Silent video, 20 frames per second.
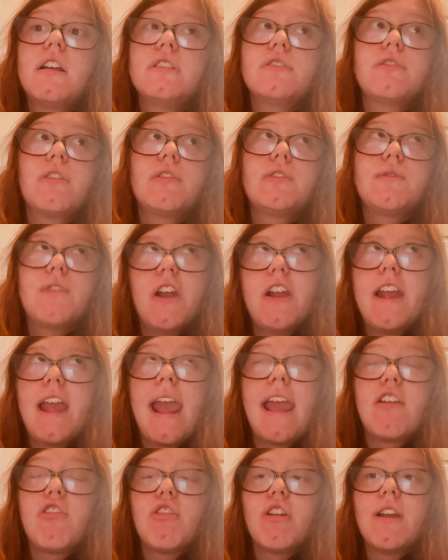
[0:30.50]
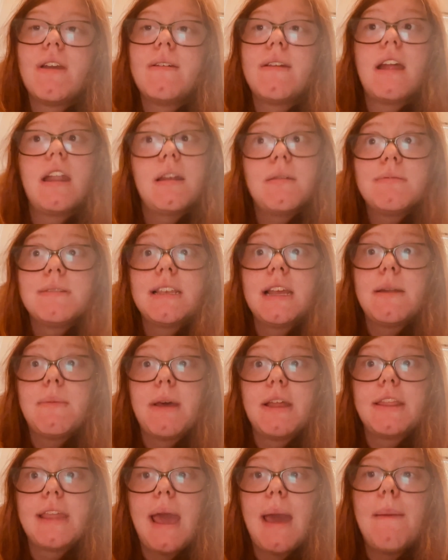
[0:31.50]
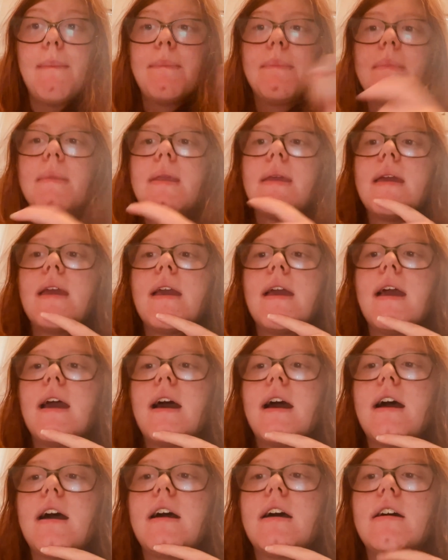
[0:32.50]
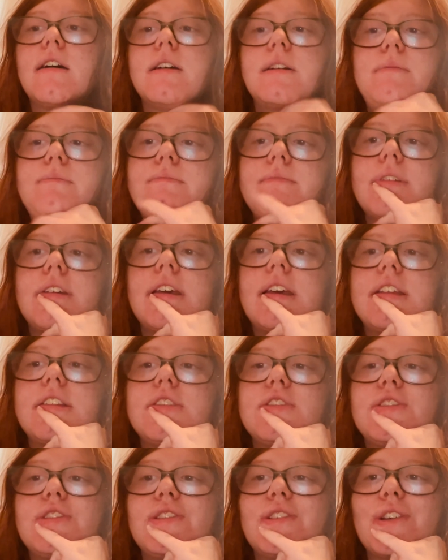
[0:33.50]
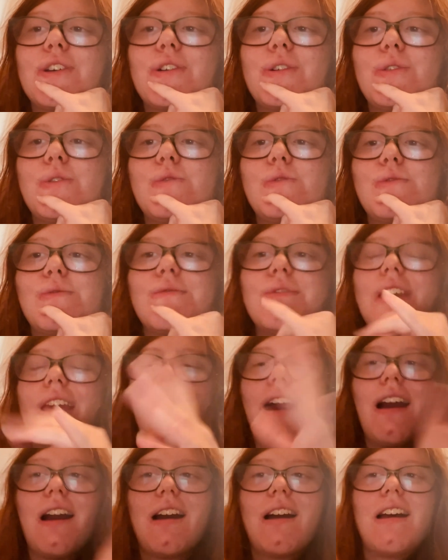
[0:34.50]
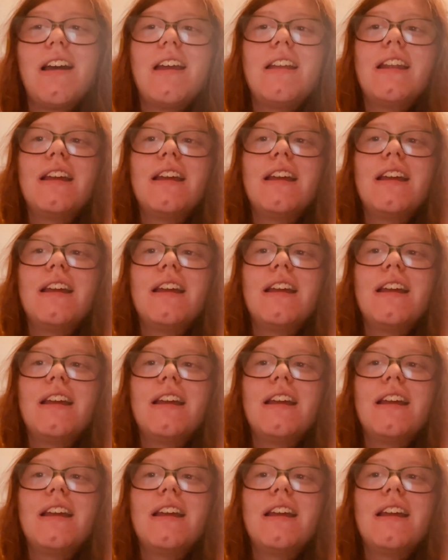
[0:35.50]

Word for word: So I was very angry and upset about that. Um, and so, yeah, and